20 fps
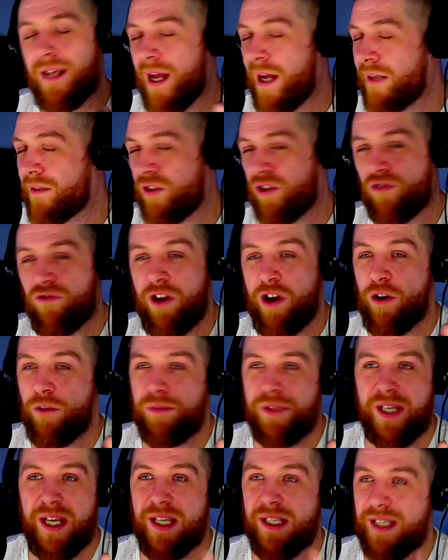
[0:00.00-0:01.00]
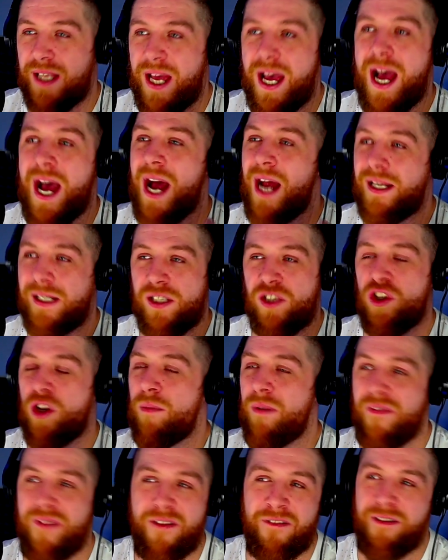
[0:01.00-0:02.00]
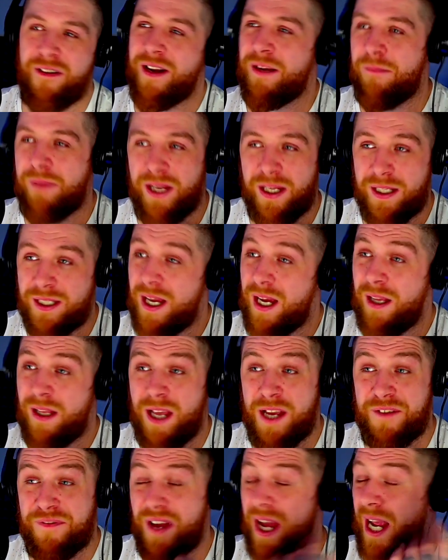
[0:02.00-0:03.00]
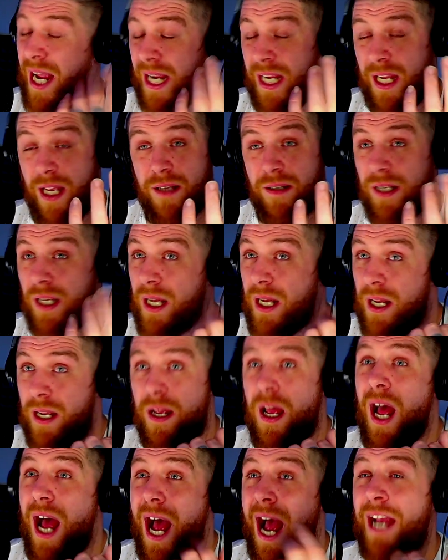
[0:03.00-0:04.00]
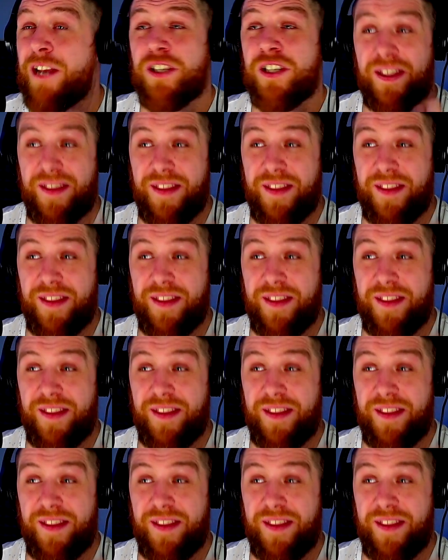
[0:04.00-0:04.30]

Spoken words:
I'll straight up say it's the hardest job I've ever had in my entire life. I used to